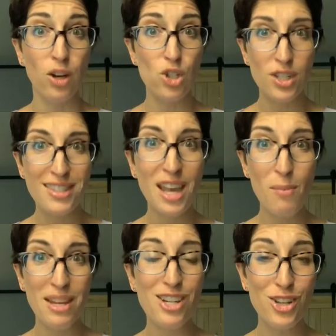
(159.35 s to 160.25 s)
They're just
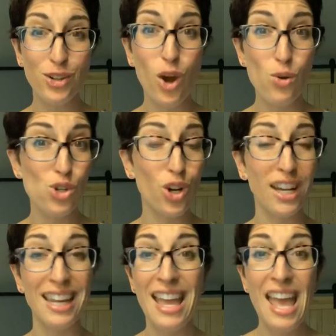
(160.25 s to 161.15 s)
committed to their own
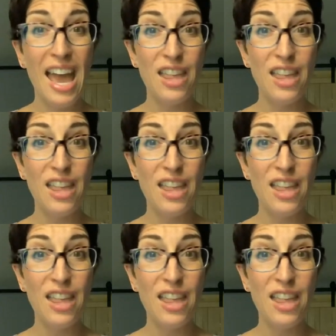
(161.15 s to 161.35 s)
journey.